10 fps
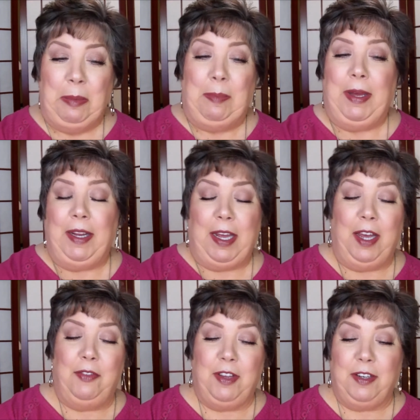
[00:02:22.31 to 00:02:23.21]
But I
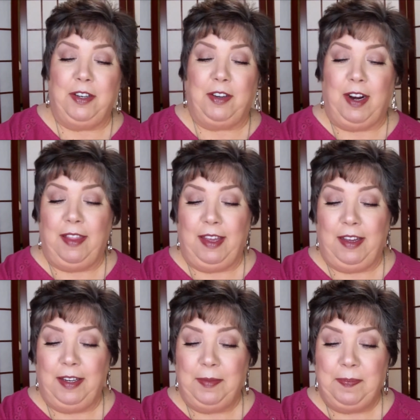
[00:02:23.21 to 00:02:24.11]
have yet to try
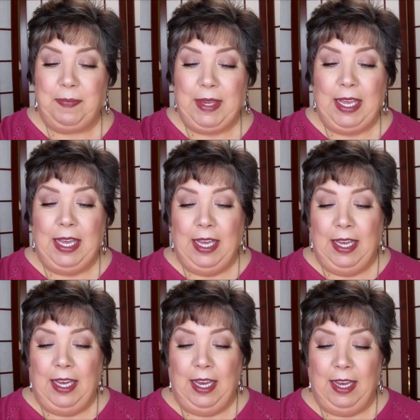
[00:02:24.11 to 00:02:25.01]
that.
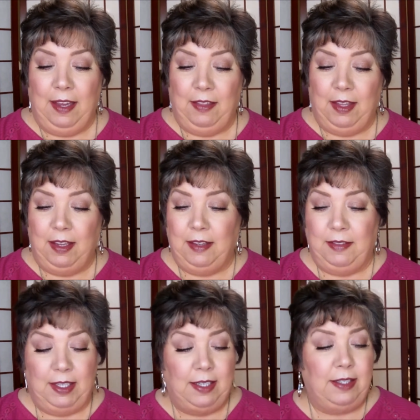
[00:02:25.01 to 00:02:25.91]
And then
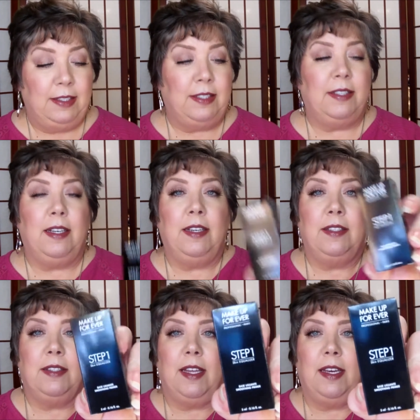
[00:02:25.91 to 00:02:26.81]
this
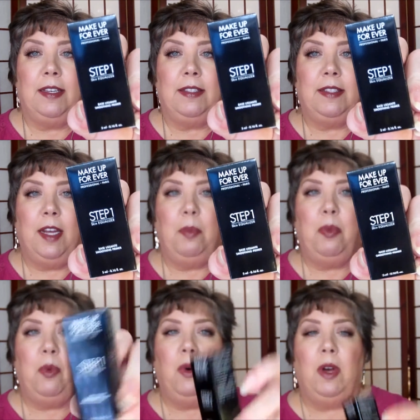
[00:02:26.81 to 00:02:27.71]
is the step
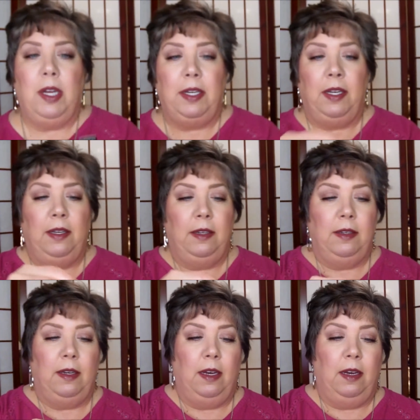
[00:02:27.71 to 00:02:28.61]
1
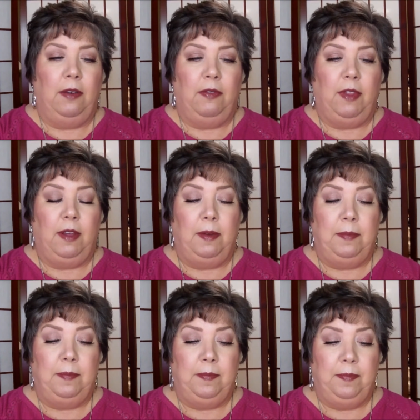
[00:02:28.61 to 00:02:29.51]
of the
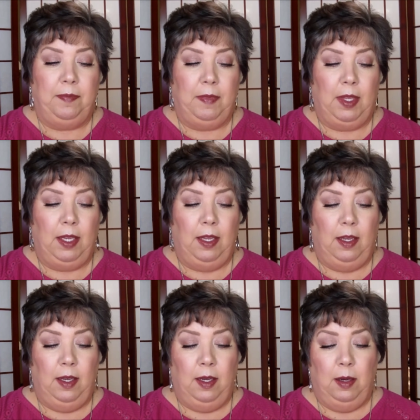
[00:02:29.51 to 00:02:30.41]

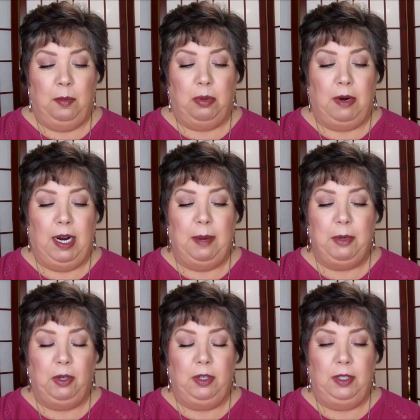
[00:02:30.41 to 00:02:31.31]

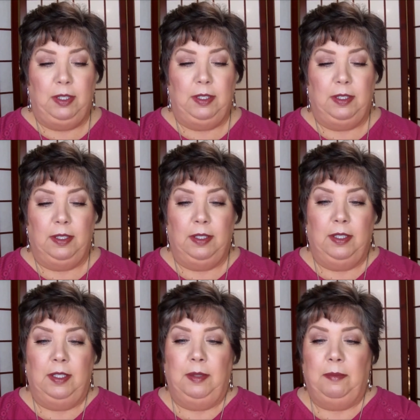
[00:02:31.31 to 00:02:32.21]
primer,
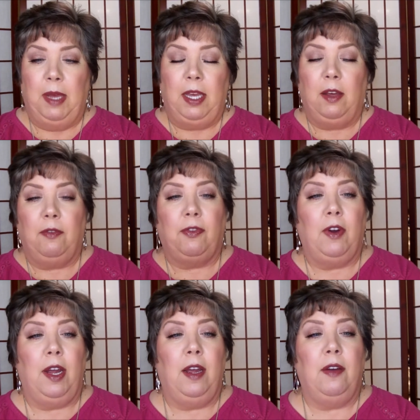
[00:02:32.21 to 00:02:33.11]
Makeup
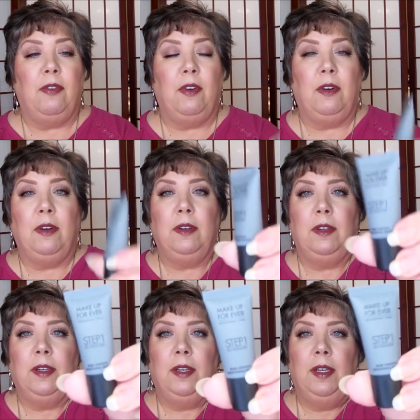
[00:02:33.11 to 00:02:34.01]
Forever
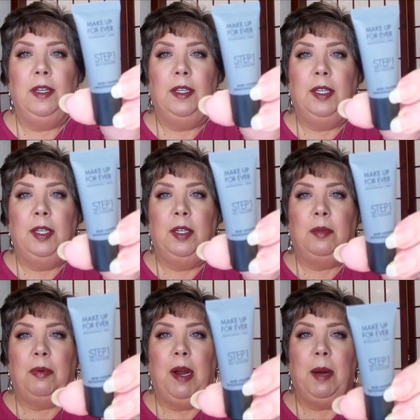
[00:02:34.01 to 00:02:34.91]

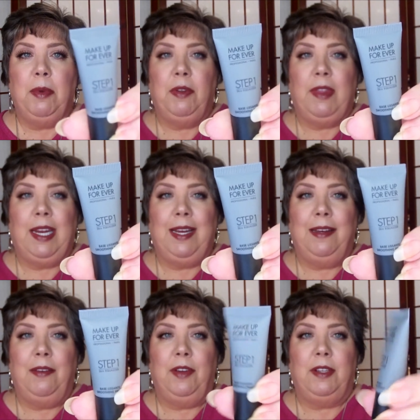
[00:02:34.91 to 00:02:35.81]
primer, that I
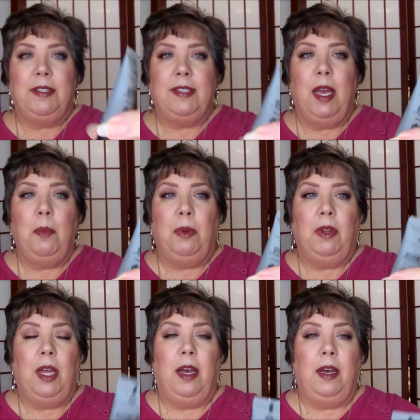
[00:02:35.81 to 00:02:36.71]
have a
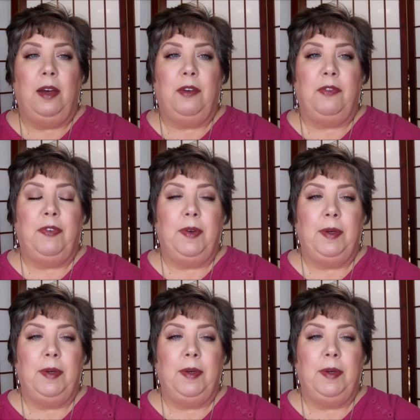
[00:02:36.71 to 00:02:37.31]
sample of,